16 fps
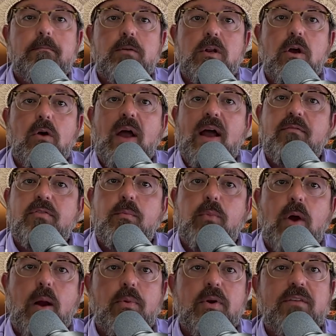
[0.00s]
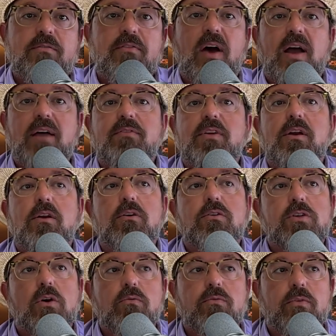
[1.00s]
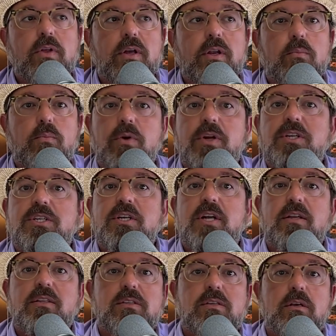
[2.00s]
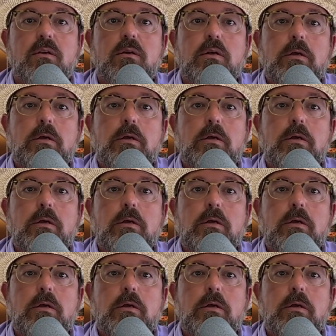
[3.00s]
Have the property 5 years, hopefully it appreciates